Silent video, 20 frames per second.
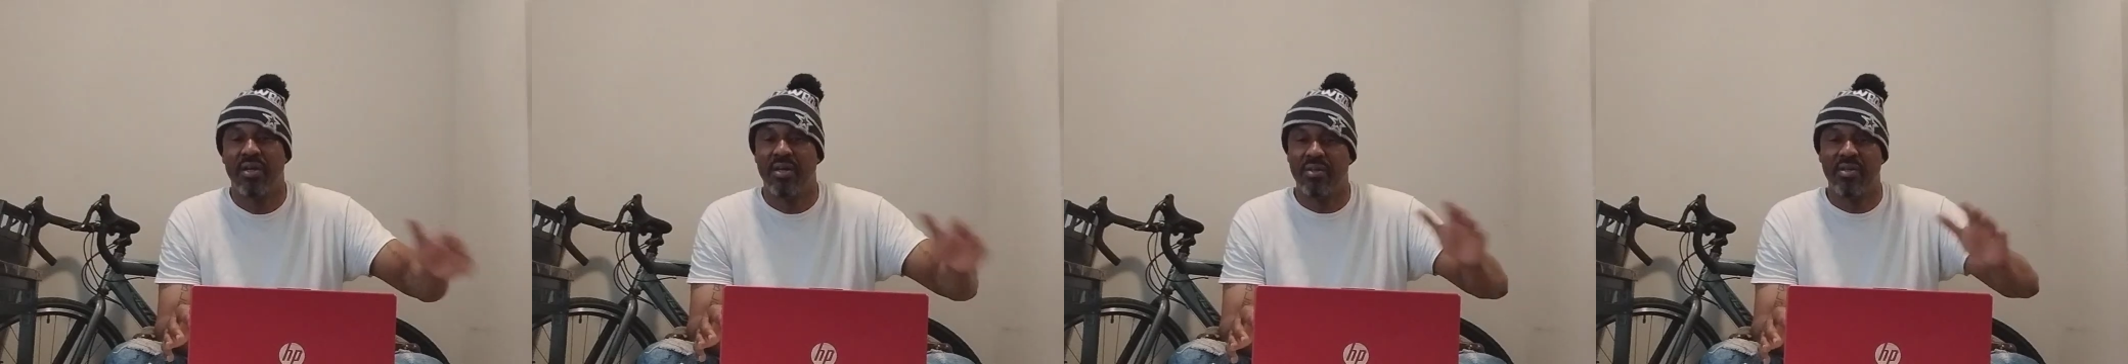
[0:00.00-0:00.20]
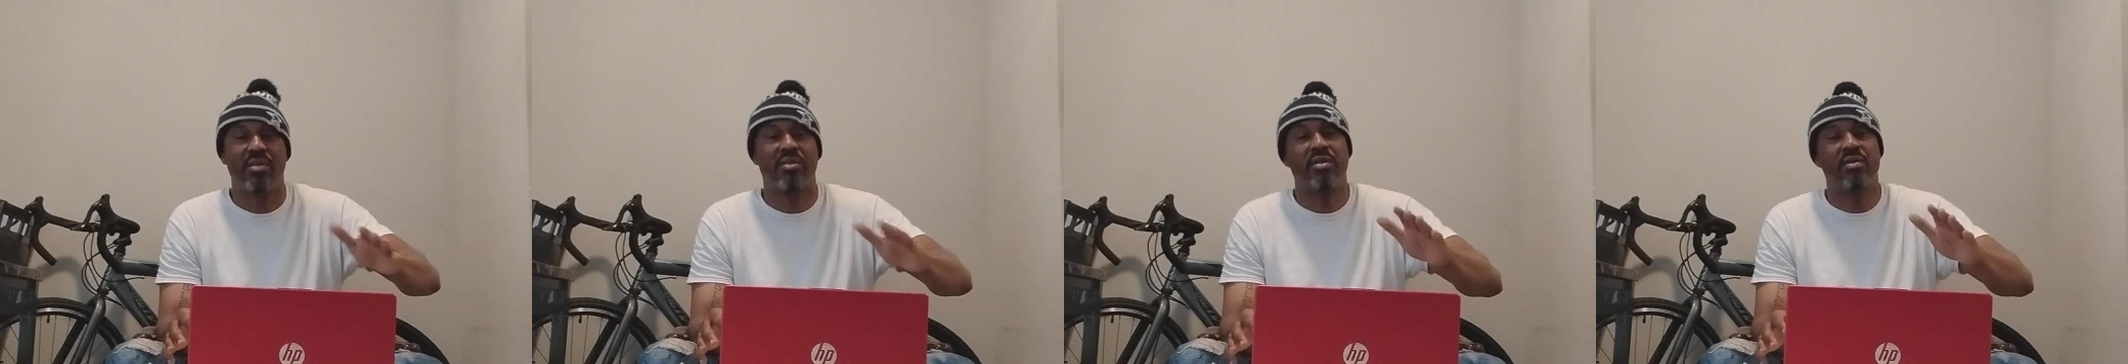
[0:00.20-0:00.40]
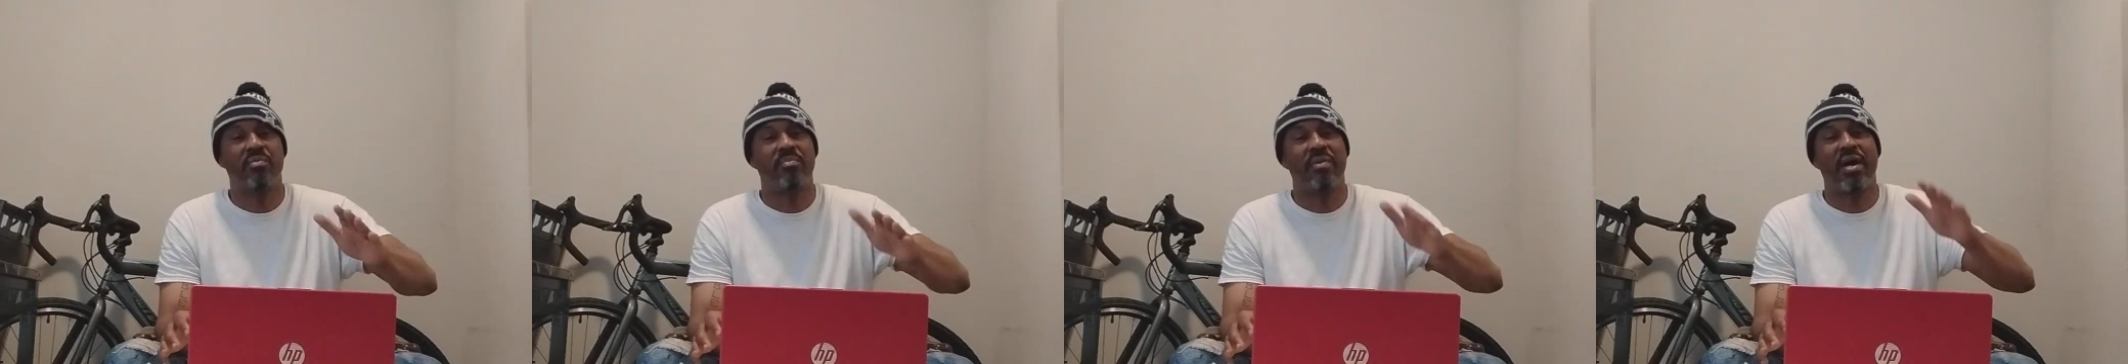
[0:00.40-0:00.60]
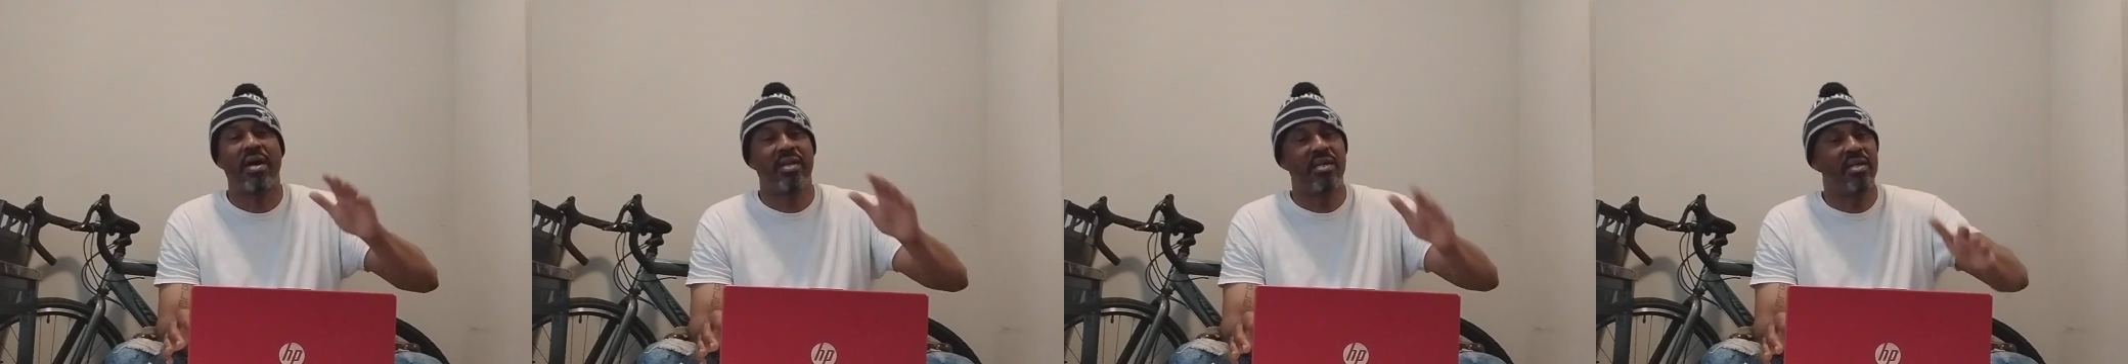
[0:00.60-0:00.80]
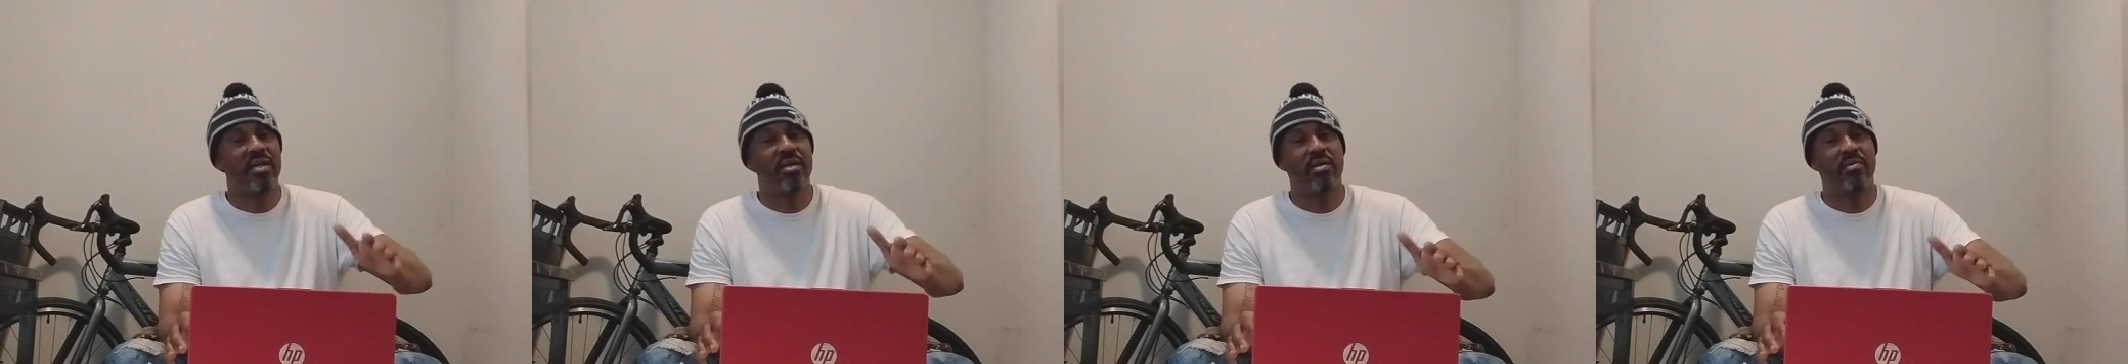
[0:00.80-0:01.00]
nothing
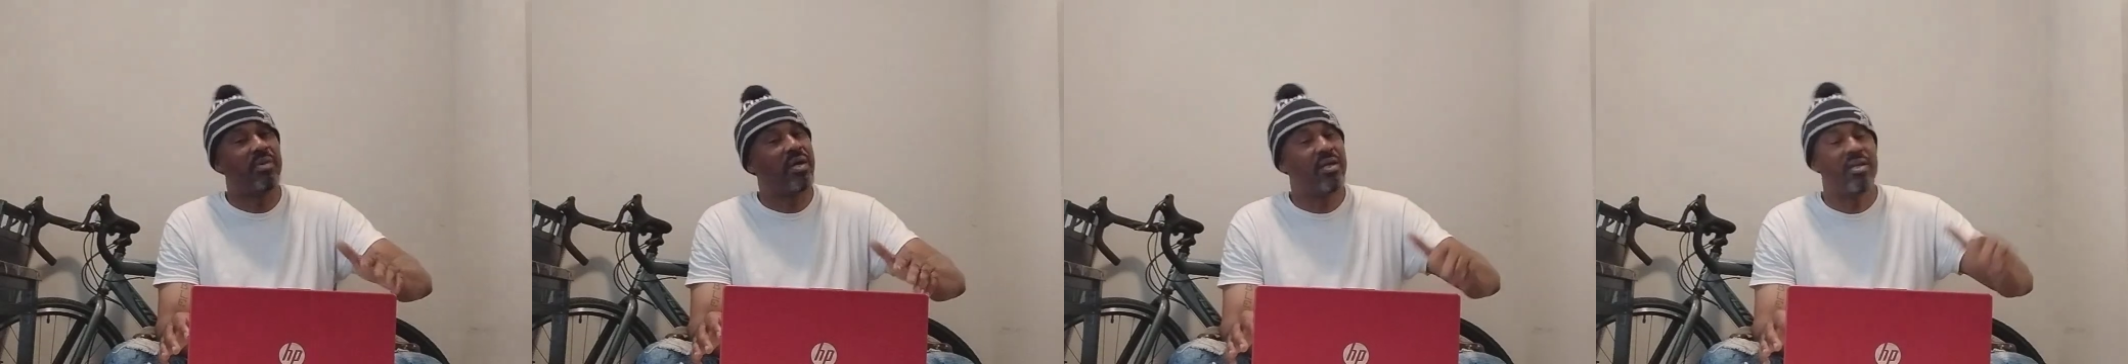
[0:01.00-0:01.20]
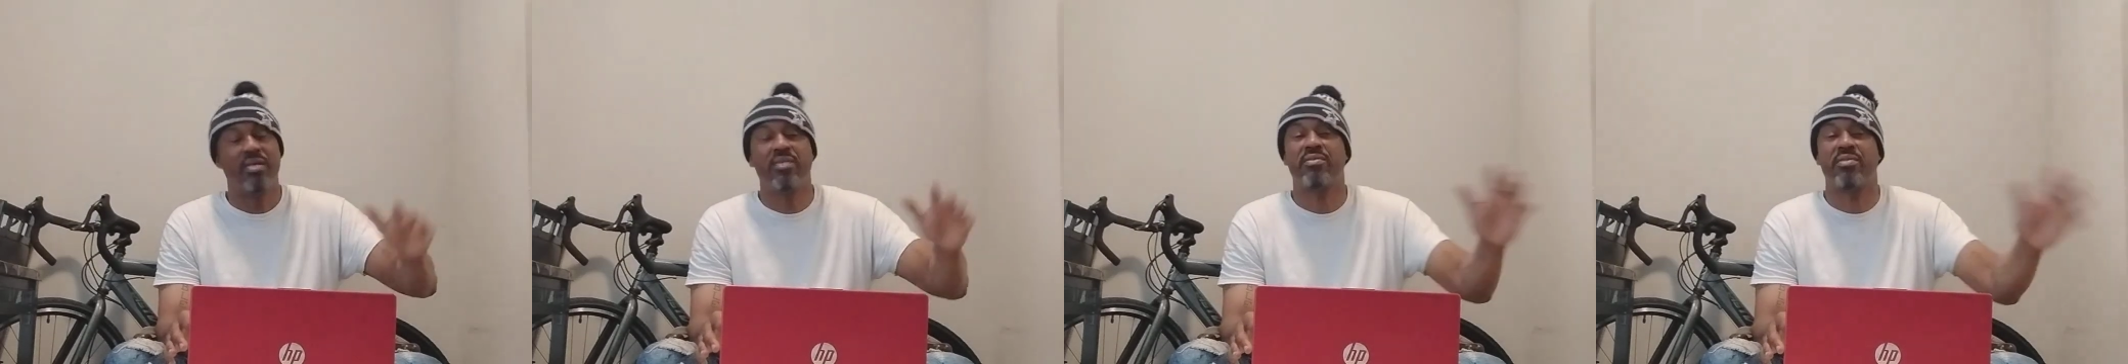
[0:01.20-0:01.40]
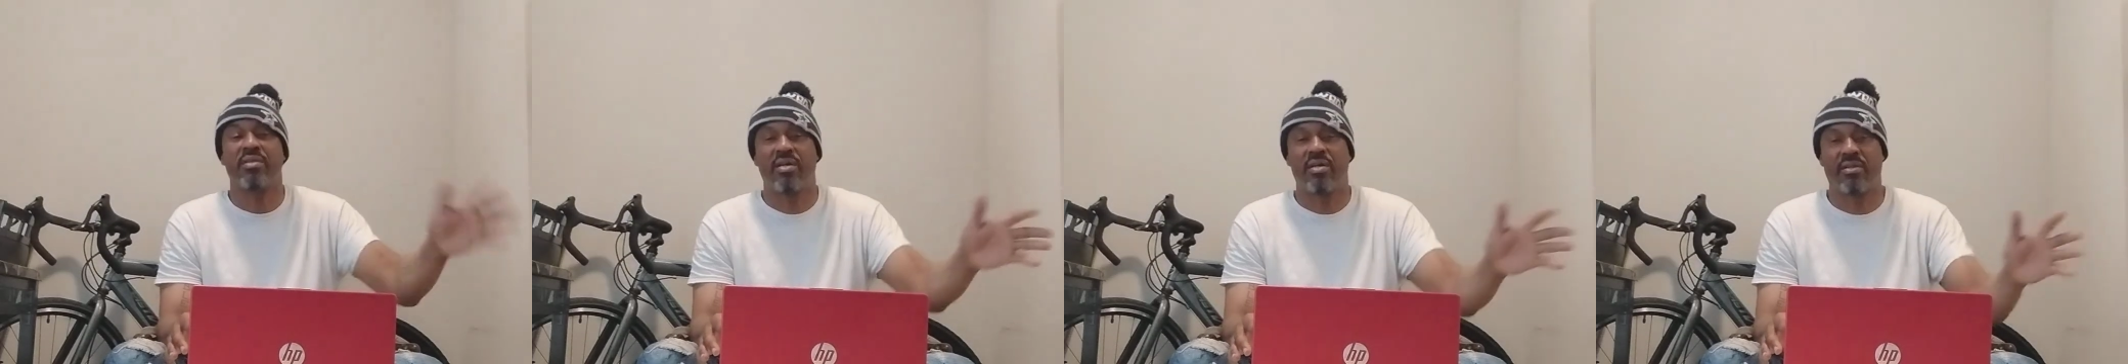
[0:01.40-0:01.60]
about him and his